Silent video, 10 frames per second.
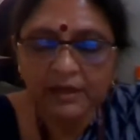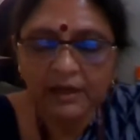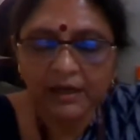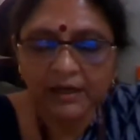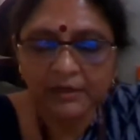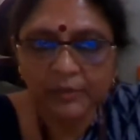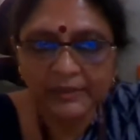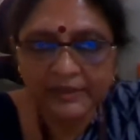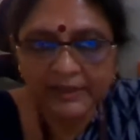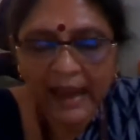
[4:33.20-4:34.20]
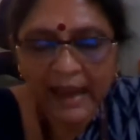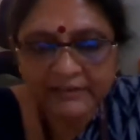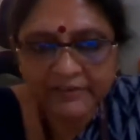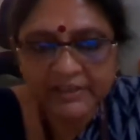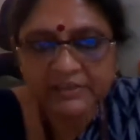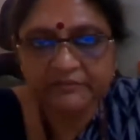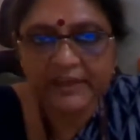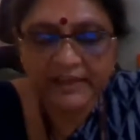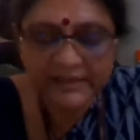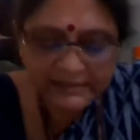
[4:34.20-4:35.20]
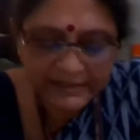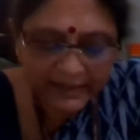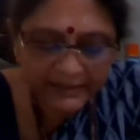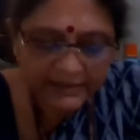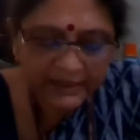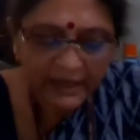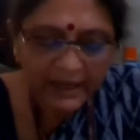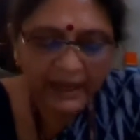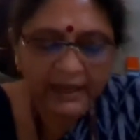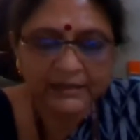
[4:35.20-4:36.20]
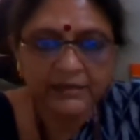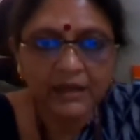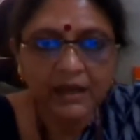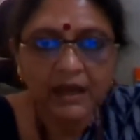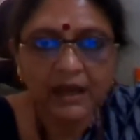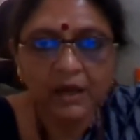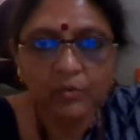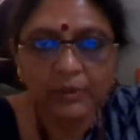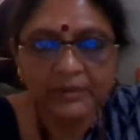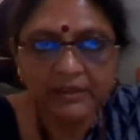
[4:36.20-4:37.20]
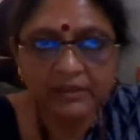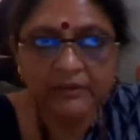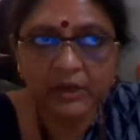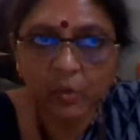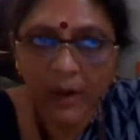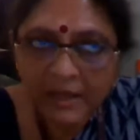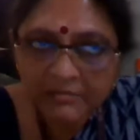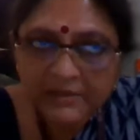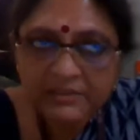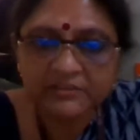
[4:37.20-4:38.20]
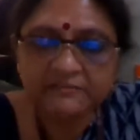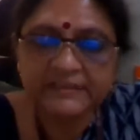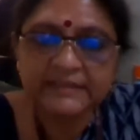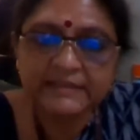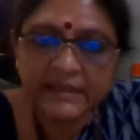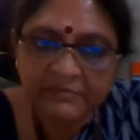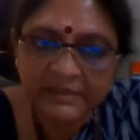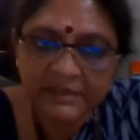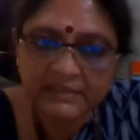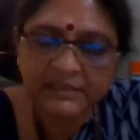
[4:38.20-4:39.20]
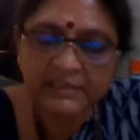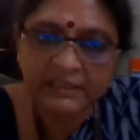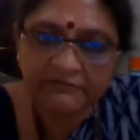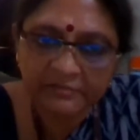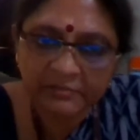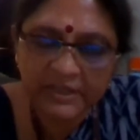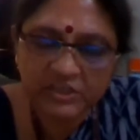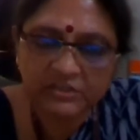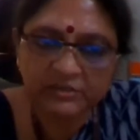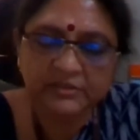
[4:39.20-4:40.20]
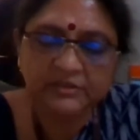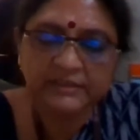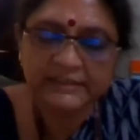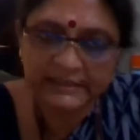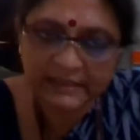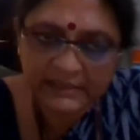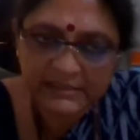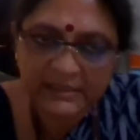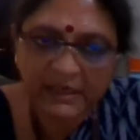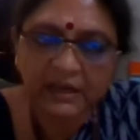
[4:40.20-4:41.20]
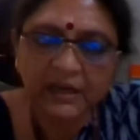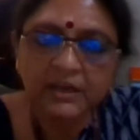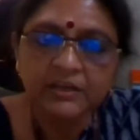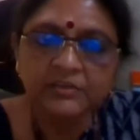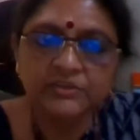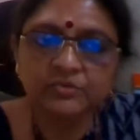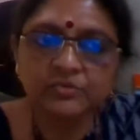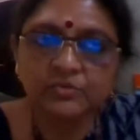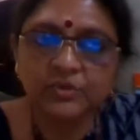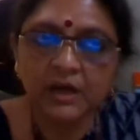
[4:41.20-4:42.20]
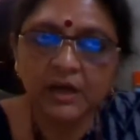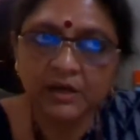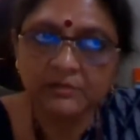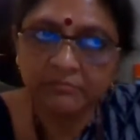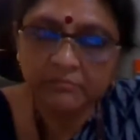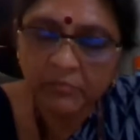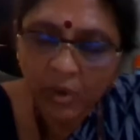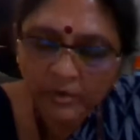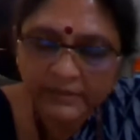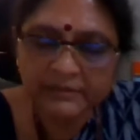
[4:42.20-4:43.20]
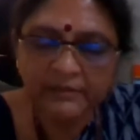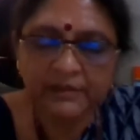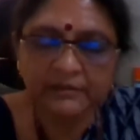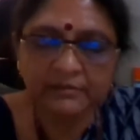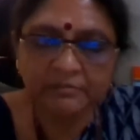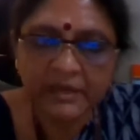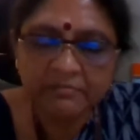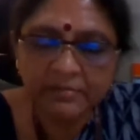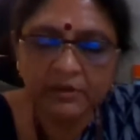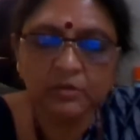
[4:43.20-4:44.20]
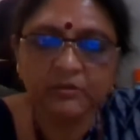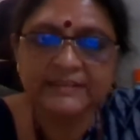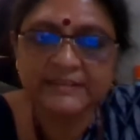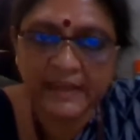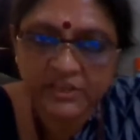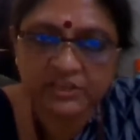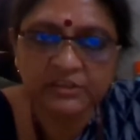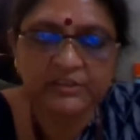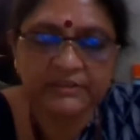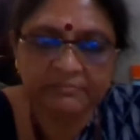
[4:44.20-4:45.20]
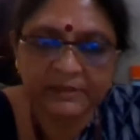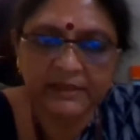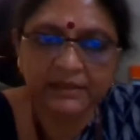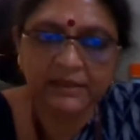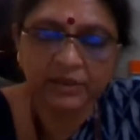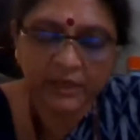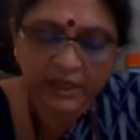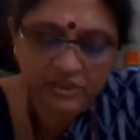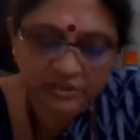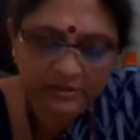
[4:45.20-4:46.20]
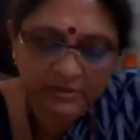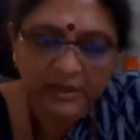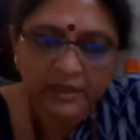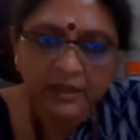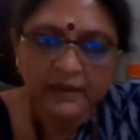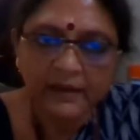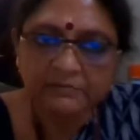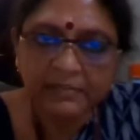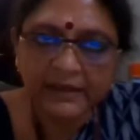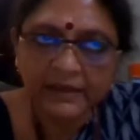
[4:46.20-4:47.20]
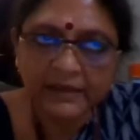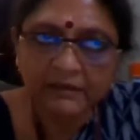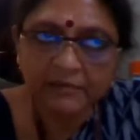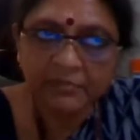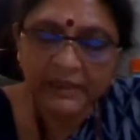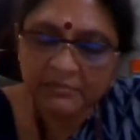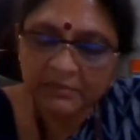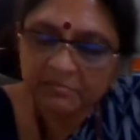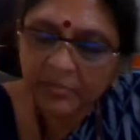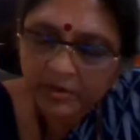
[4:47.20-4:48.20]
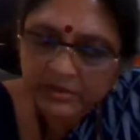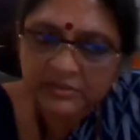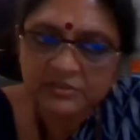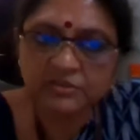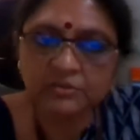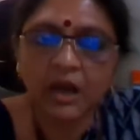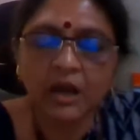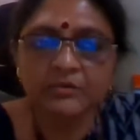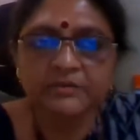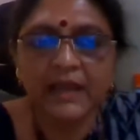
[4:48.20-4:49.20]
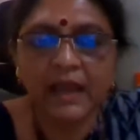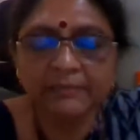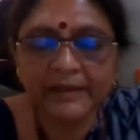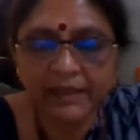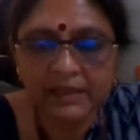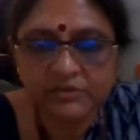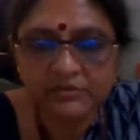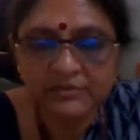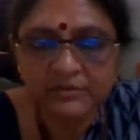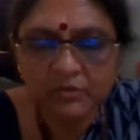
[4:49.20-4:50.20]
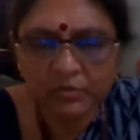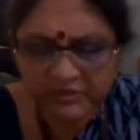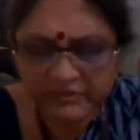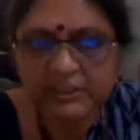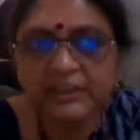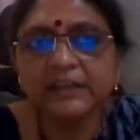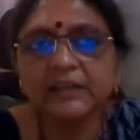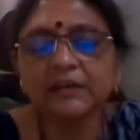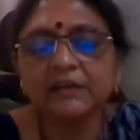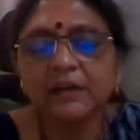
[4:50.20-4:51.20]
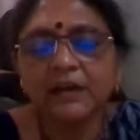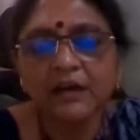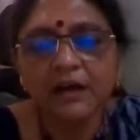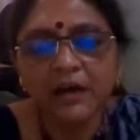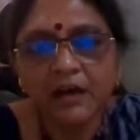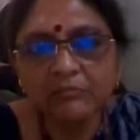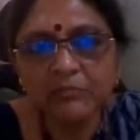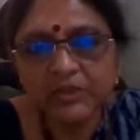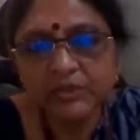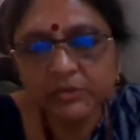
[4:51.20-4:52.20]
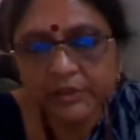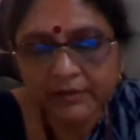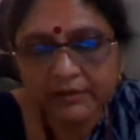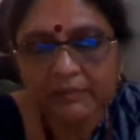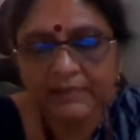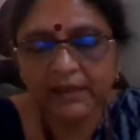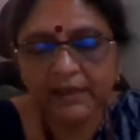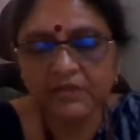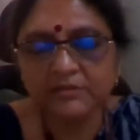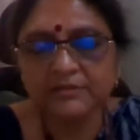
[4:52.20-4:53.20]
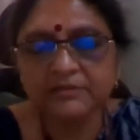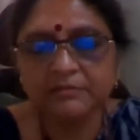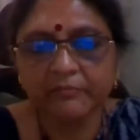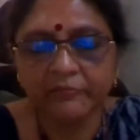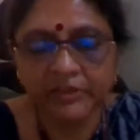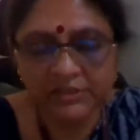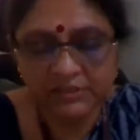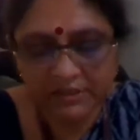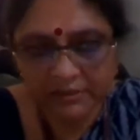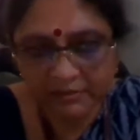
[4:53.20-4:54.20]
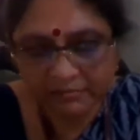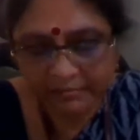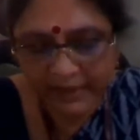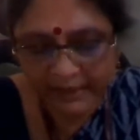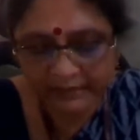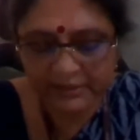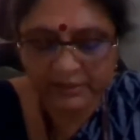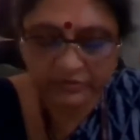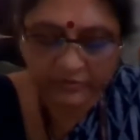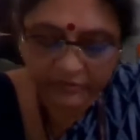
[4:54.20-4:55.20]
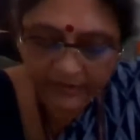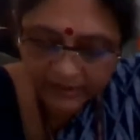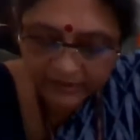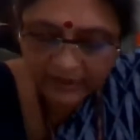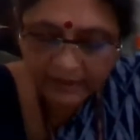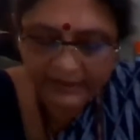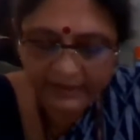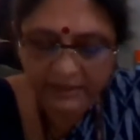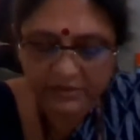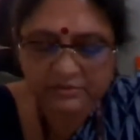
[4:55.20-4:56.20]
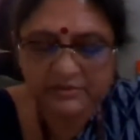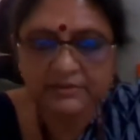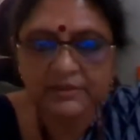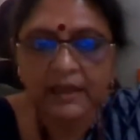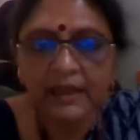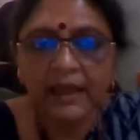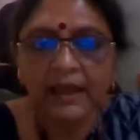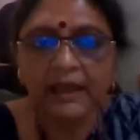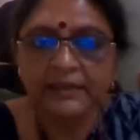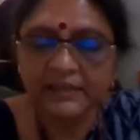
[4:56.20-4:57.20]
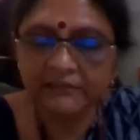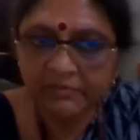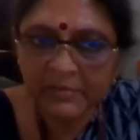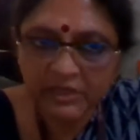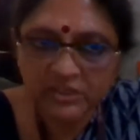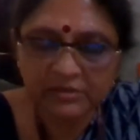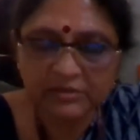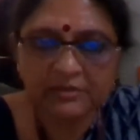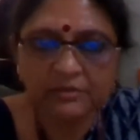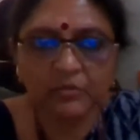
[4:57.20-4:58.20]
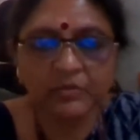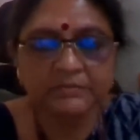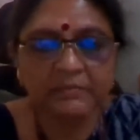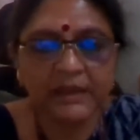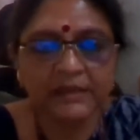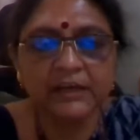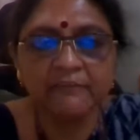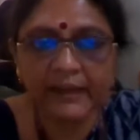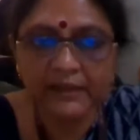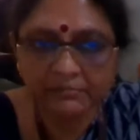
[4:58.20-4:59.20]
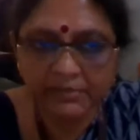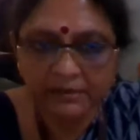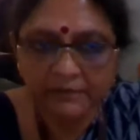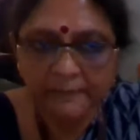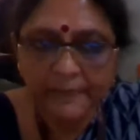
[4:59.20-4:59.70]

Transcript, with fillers: uh, with the advent of internet and uh, with the requirement of disseminating information, data to uh, more than the people who were stationed in a particular location, it became, became important to house applications, which were earlier uh, more two-tier applications which uh, migrated to three-tier applications and information was made available.